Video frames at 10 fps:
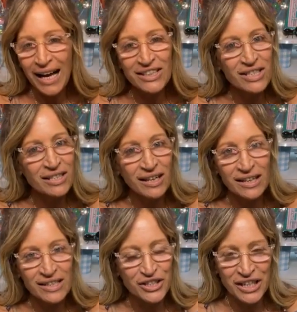I just
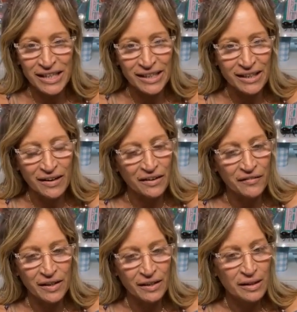suck at the shading
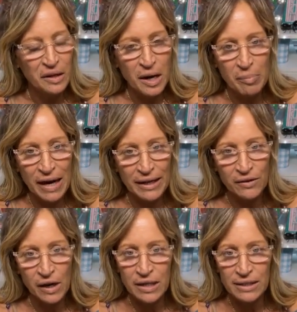of a pie
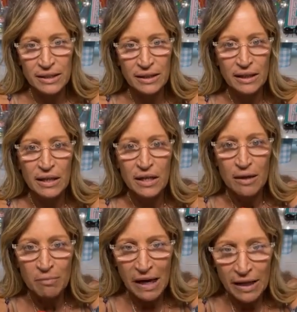crust.
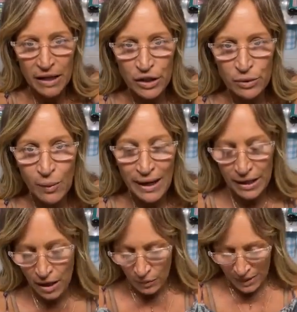But you
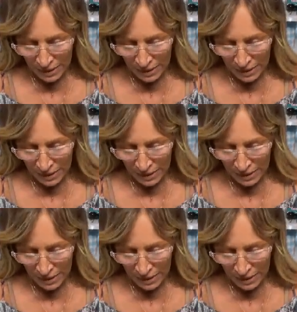want to go